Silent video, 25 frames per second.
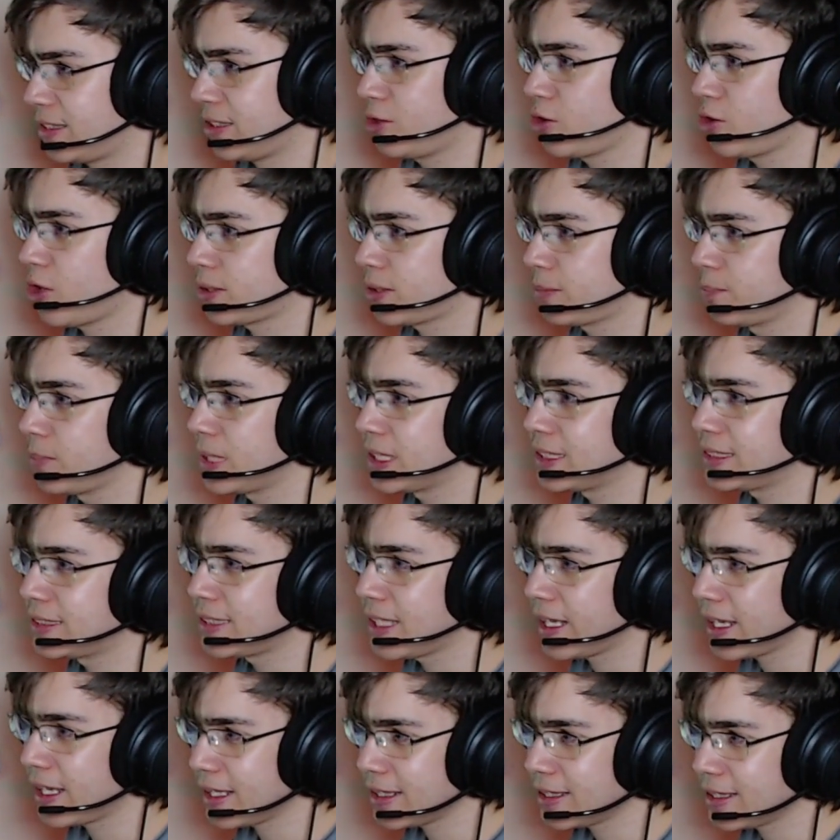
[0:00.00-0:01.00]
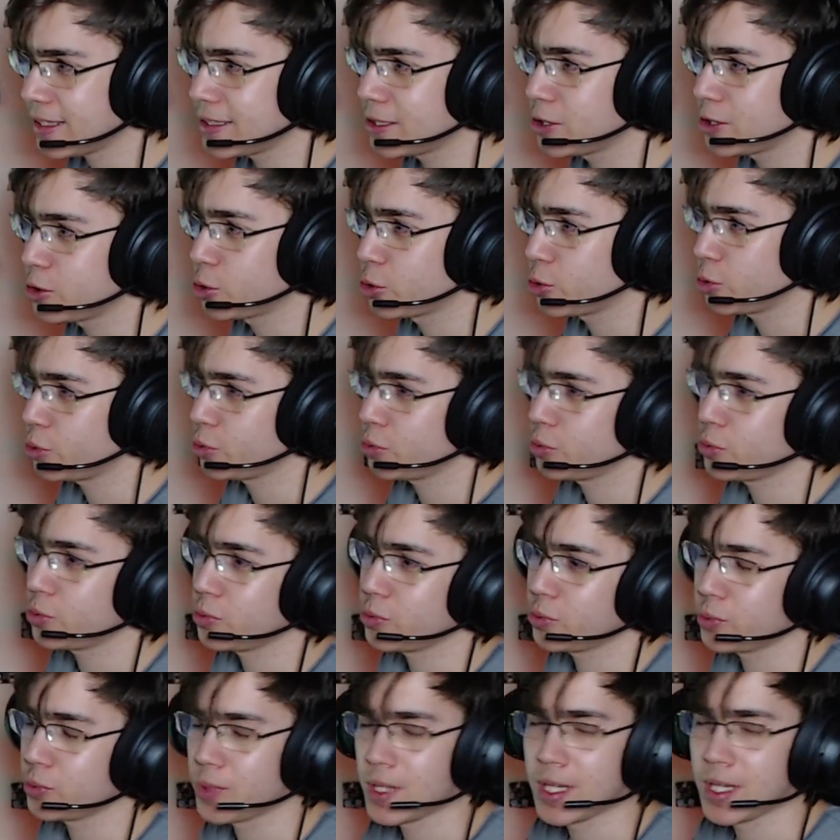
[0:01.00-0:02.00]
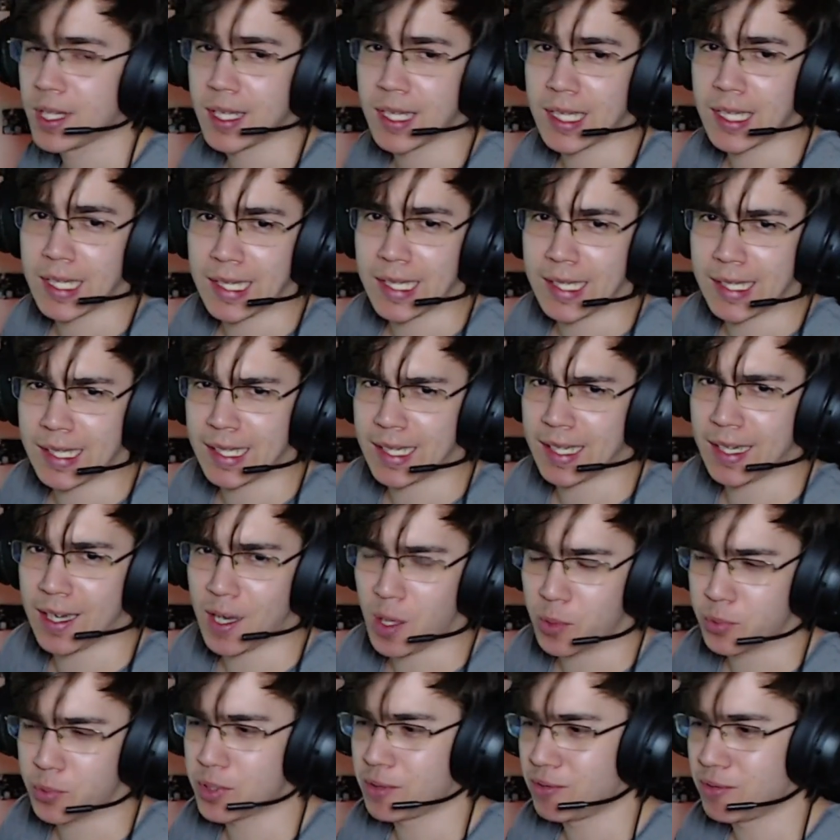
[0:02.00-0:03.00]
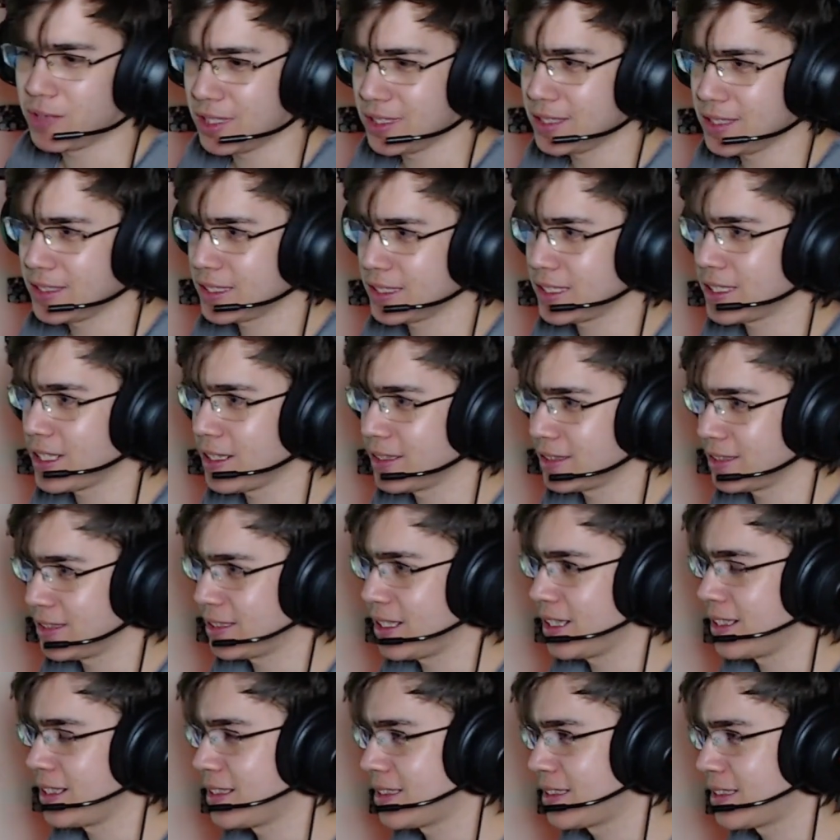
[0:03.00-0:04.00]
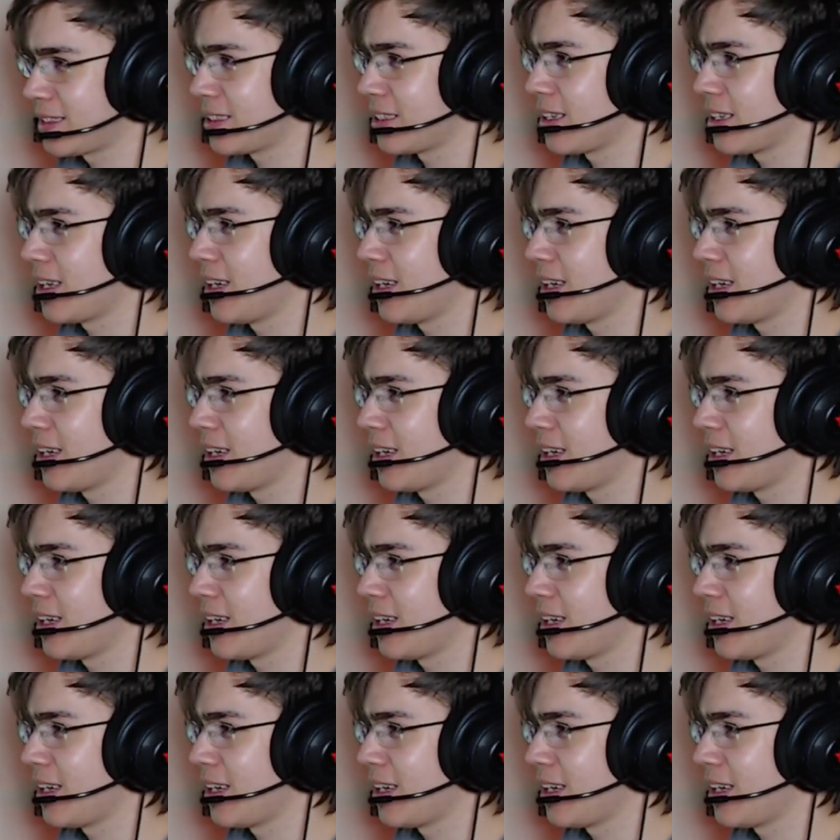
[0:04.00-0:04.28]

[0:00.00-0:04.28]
not maintained to auto release candidates